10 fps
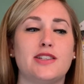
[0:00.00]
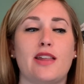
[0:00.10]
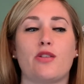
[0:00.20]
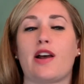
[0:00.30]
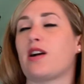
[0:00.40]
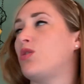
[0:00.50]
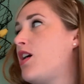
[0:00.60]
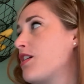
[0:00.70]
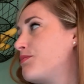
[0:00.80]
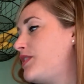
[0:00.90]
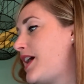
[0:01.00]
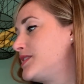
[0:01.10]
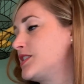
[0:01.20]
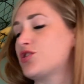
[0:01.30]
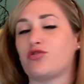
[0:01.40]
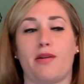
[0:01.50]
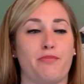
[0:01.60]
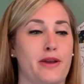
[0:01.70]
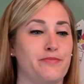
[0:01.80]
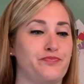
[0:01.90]
that look like a long plastic
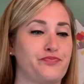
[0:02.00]
trumpet.